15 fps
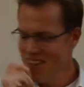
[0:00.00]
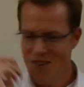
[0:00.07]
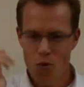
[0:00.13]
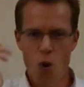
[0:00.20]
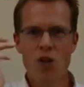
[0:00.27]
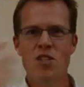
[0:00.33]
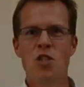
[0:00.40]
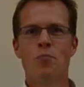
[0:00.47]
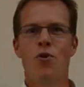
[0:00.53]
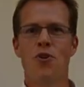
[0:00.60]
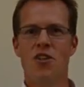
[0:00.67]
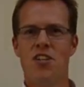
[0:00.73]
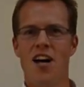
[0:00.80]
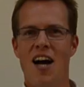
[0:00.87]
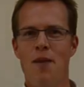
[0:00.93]
Once upon a
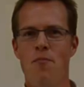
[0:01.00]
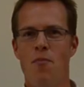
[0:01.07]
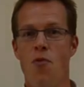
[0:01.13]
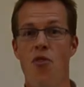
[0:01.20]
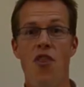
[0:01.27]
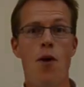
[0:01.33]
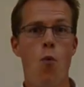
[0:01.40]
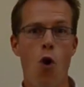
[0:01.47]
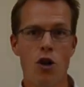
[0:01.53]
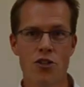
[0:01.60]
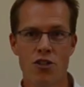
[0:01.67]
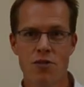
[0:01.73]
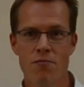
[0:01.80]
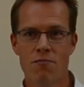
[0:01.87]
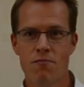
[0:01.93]
time, there was,
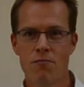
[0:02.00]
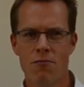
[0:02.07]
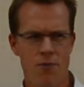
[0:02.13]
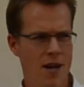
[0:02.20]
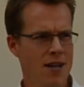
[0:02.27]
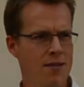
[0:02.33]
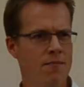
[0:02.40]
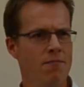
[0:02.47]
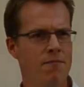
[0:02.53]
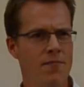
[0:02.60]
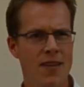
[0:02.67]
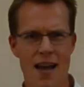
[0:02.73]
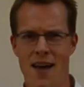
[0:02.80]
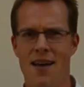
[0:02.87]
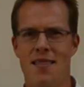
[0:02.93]
right?
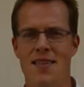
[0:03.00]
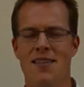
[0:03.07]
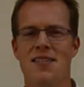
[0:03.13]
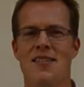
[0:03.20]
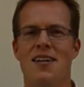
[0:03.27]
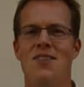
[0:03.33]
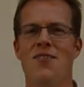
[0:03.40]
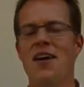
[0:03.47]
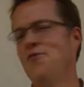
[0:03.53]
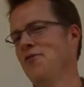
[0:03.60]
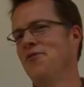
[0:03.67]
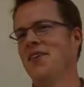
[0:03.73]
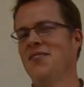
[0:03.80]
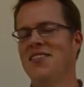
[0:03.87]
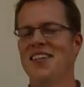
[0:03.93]
Yeah, this is how every
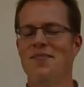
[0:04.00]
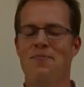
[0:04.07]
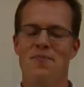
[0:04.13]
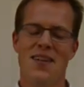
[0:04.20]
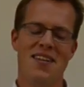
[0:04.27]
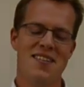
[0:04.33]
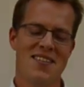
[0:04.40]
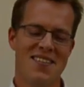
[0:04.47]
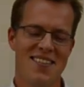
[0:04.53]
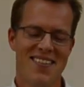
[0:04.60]
fairy tale begins.